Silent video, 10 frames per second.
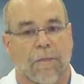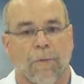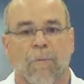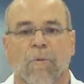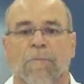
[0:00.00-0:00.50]

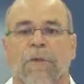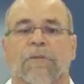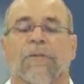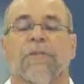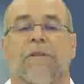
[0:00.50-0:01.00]
Thermal
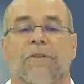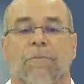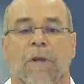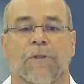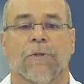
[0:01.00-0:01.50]
emittance is a
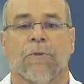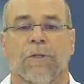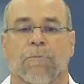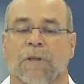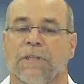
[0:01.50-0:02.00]
measure to
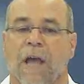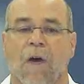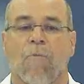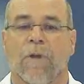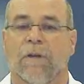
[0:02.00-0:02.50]
express
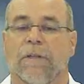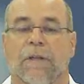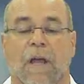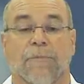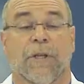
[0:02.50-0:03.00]
how readily an
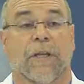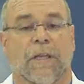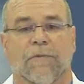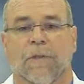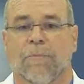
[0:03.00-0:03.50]
object
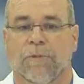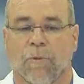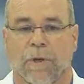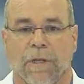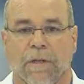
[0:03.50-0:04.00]
gives up
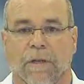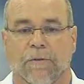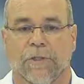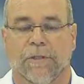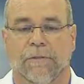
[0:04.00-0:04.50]
stored heat
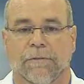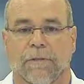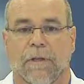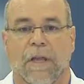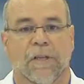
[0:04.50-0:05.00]
energy.
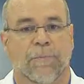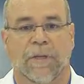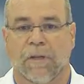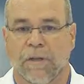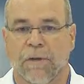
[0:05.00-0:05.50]
It has
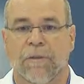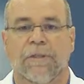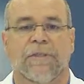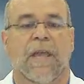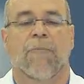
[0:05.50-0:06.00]
been clearly
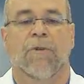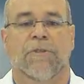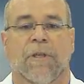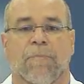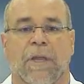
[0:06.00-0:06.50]

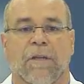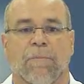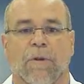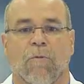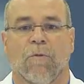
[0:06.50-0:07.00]
established that painted
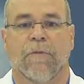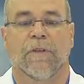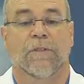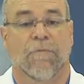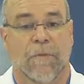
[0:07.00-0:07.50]
metal roofing
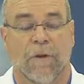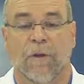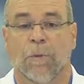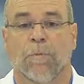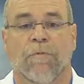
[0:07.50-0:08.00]
is a very
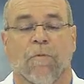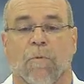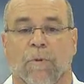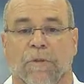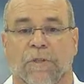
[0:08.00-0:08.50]
good
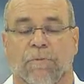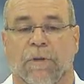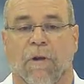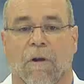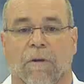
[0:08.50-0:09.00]
performer in this
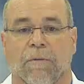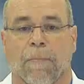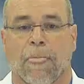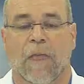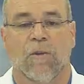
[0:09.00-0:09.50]
regard.
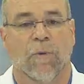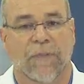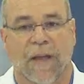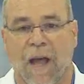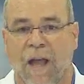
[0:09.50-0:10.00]
You want
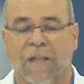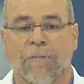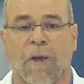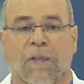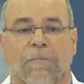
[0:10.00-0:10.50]
the highest
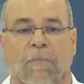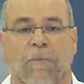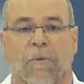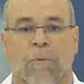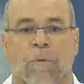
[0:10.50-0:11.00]
possible
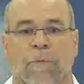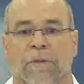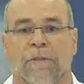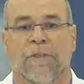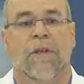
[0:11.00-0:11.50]
thermal
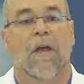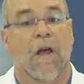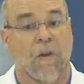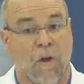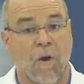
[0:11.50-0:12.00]
emittance
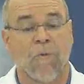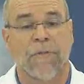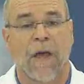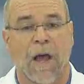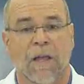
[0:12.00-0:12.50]
along with
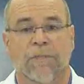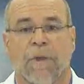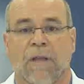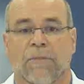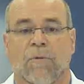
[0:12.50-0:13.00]
the highest
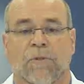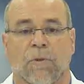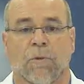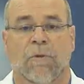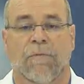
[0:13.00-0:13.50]
possible
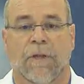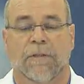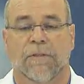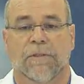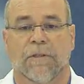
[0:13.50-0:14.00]
solar
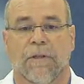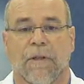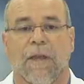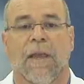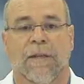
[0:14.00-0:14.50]
reflectance.
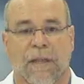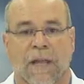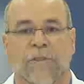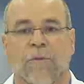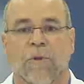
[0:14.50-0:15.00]
And
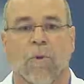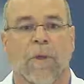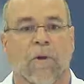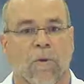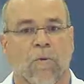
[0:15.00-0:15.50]

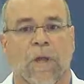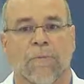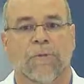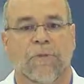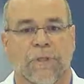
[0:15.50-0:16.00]
AkzoNobel Cool
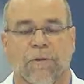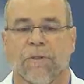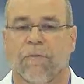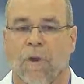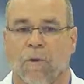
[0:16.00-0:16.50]
Chemistry series
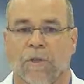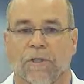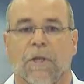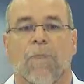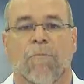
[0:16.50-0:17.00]
of
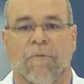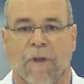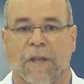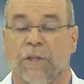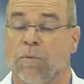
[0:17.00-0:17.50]
coatings
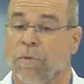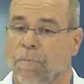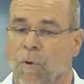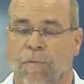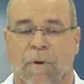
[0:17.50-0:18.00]
provide you with
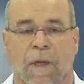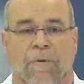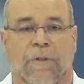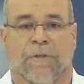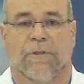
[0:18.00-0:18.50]
both properties.